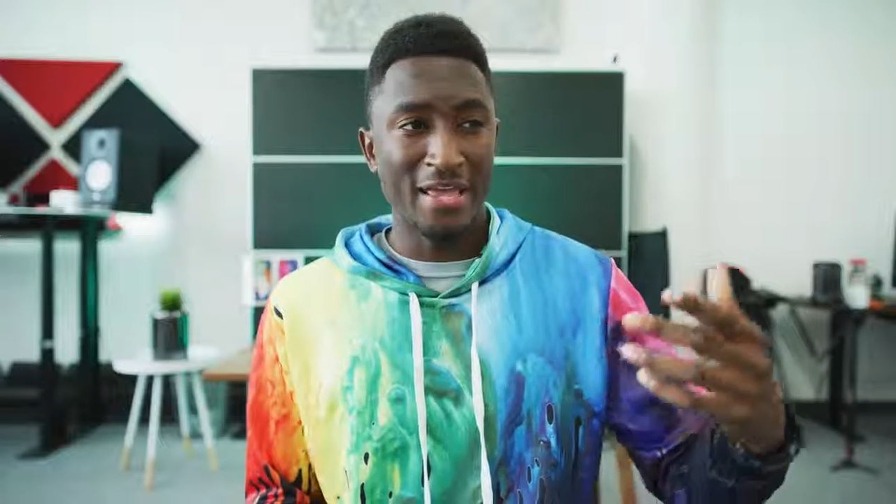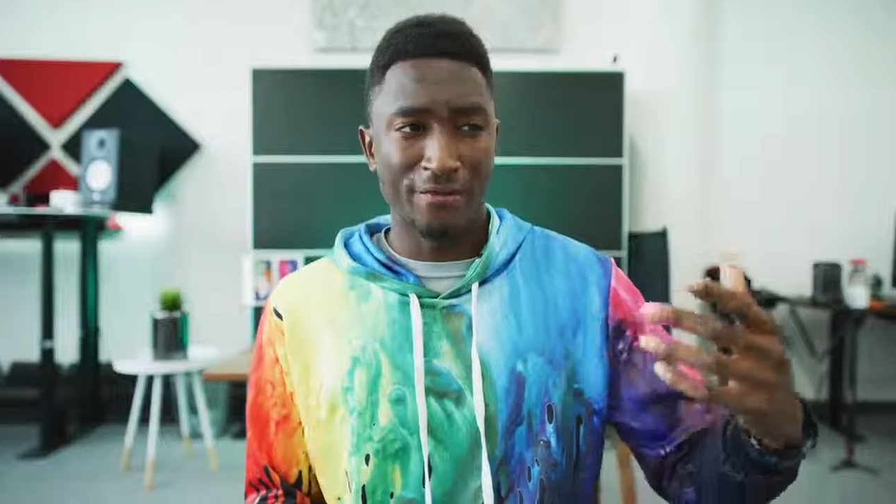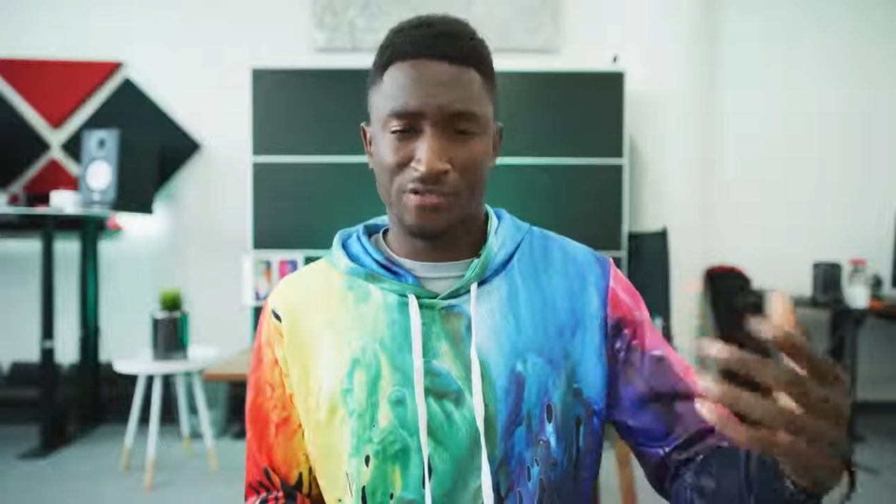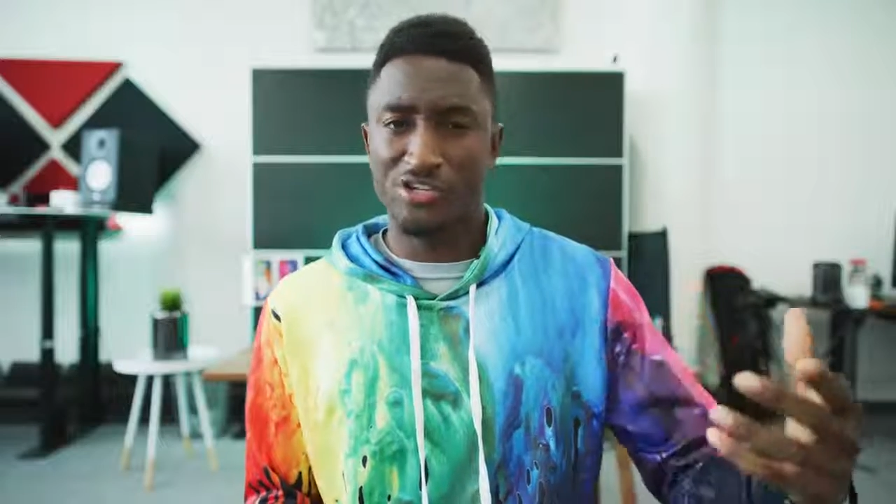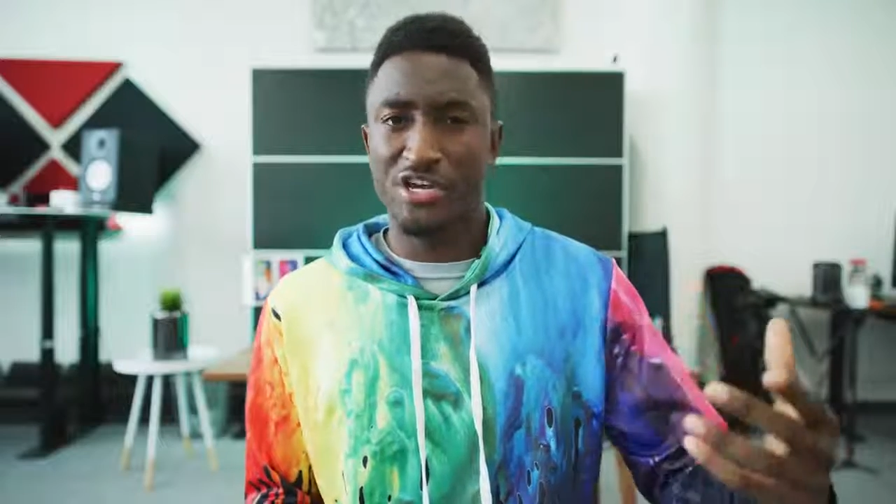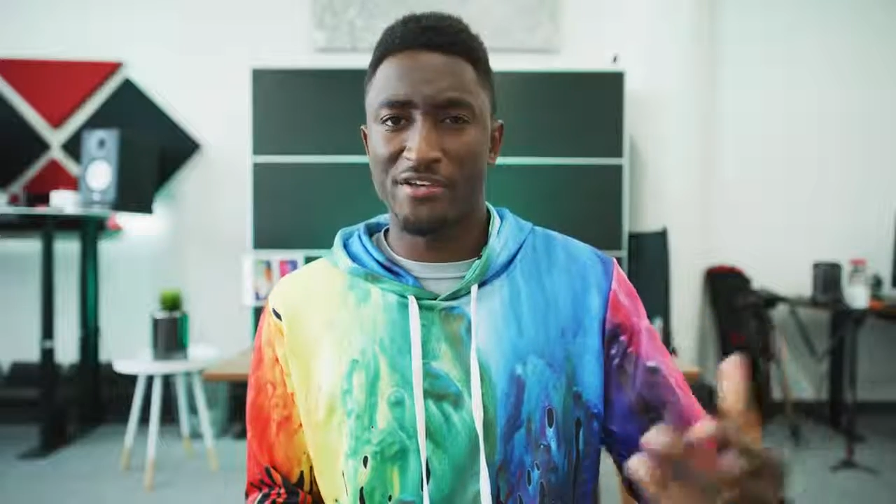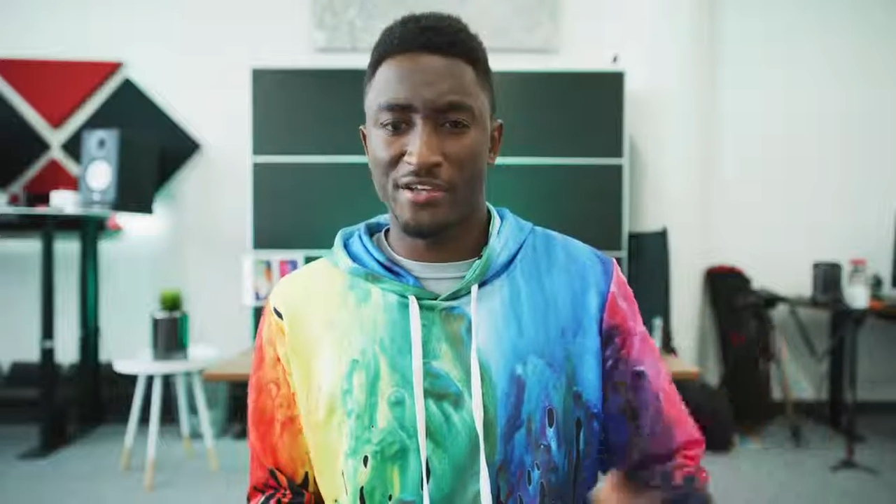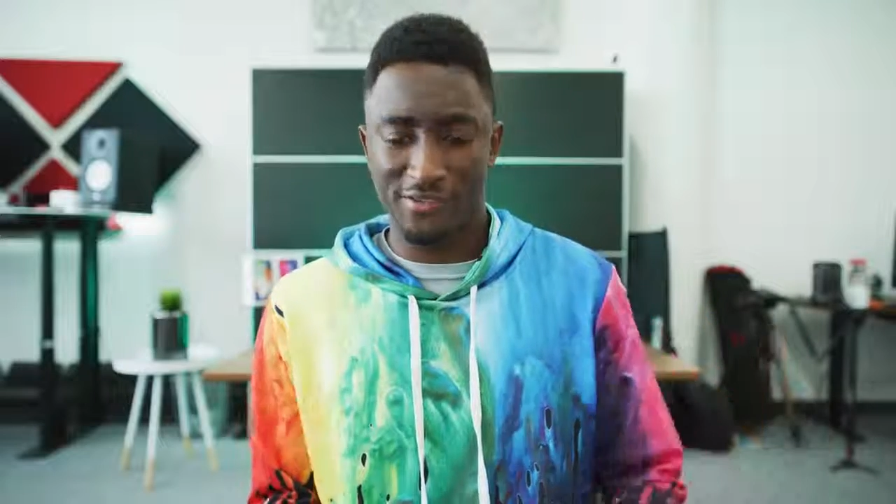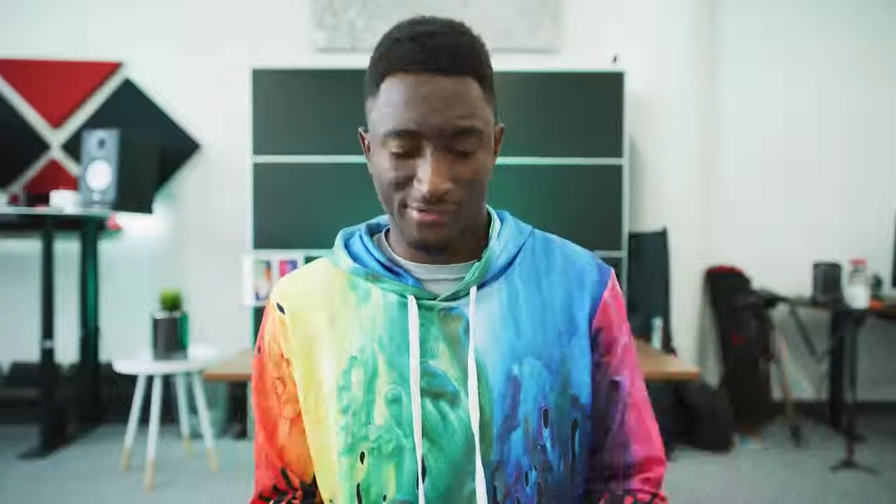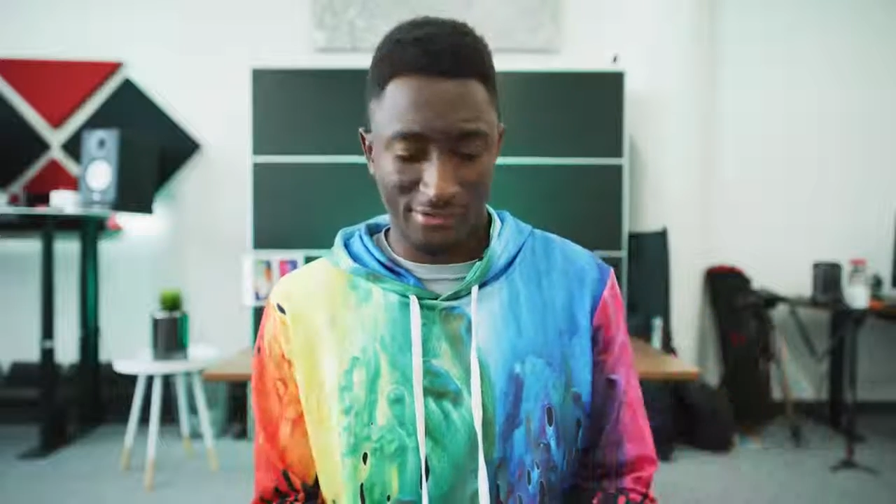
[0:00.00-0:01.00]
If Touch
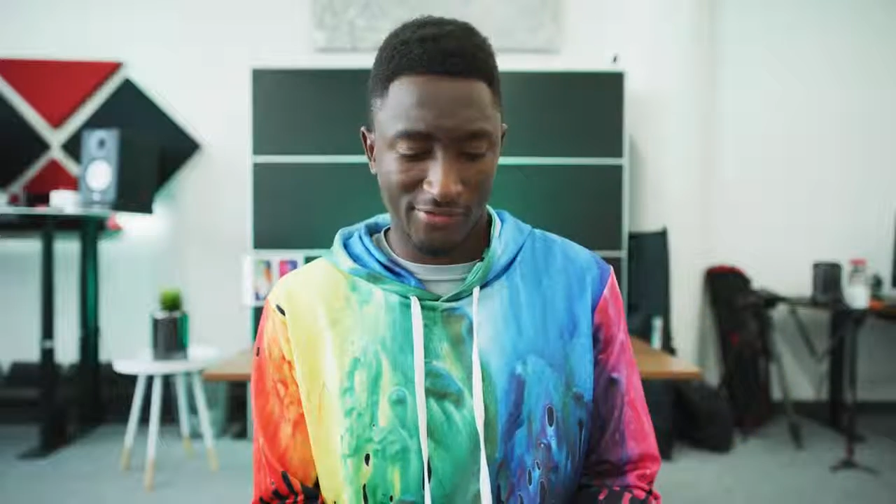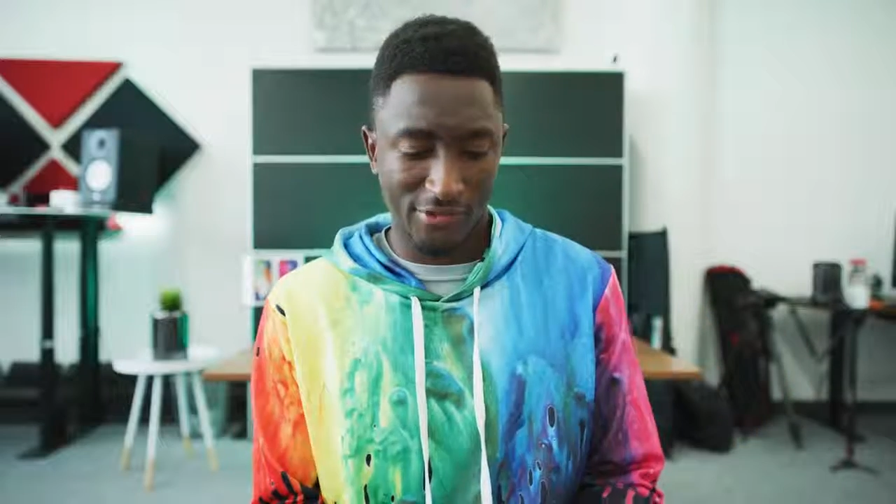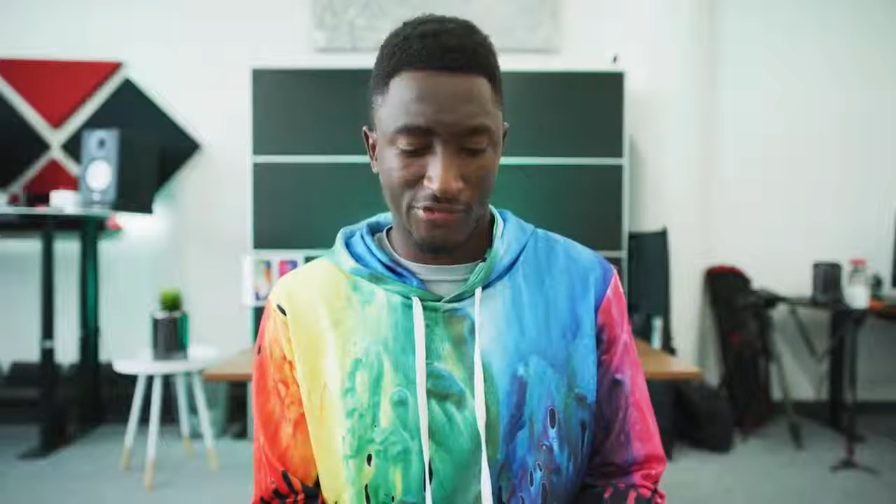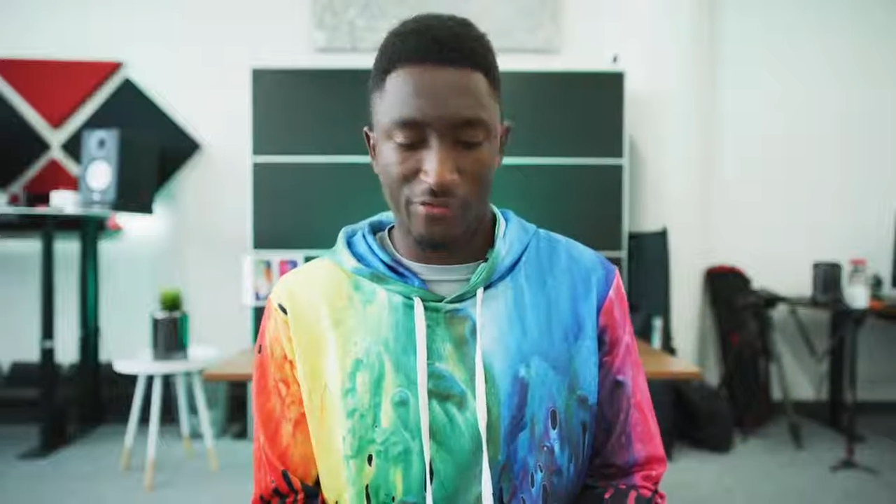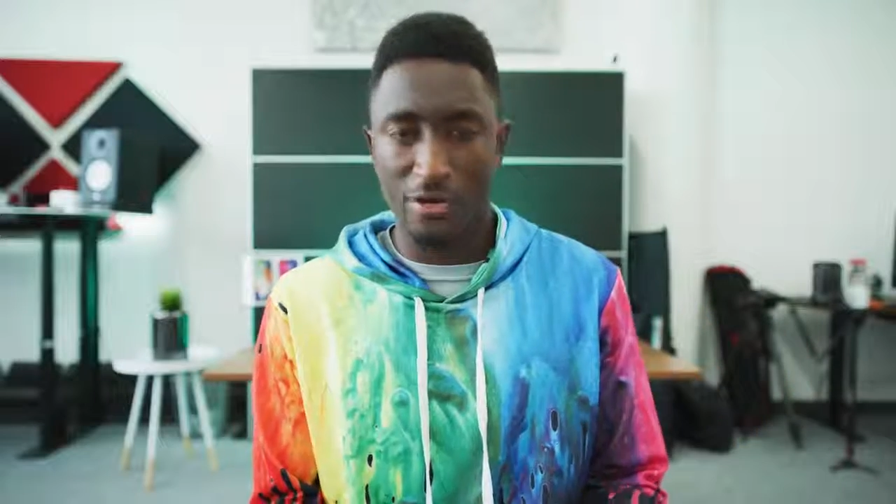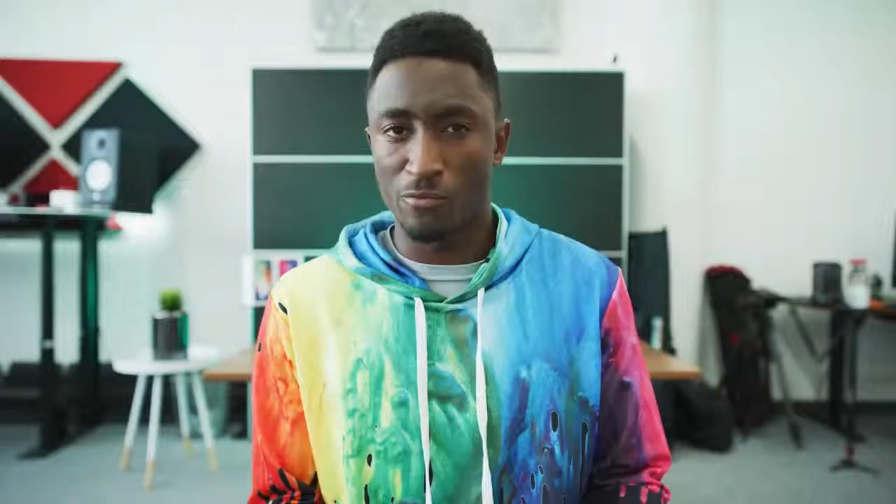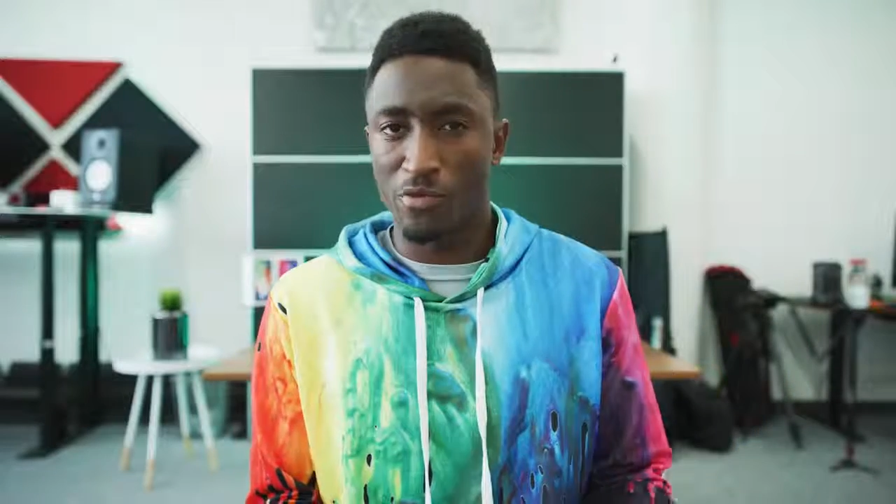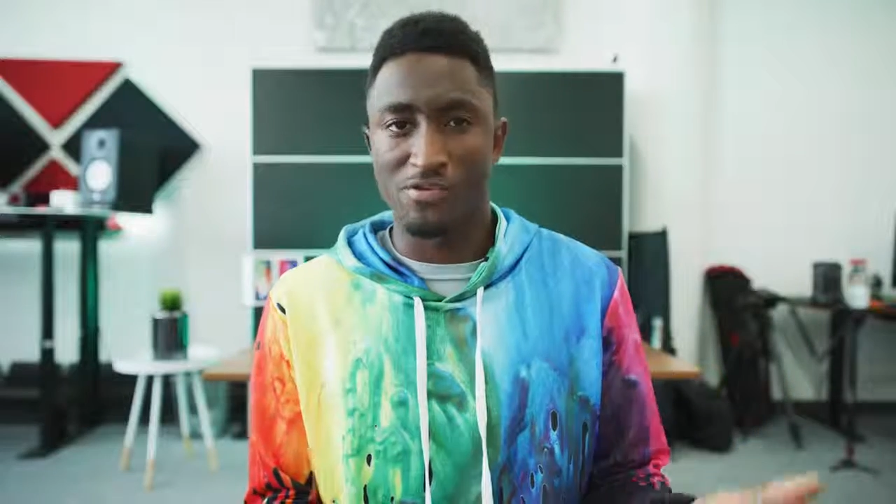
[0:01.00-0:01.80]
ID's success rate